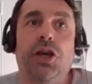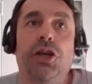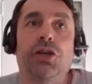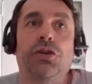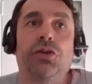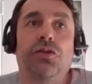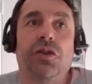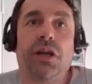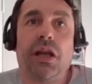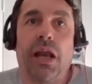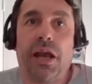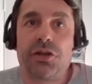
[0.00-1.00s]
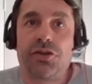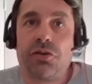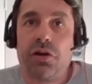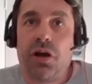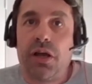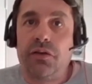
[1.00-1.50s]
using
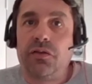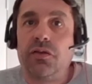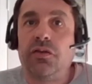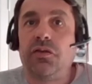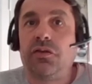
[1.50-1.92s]
electrolyzers,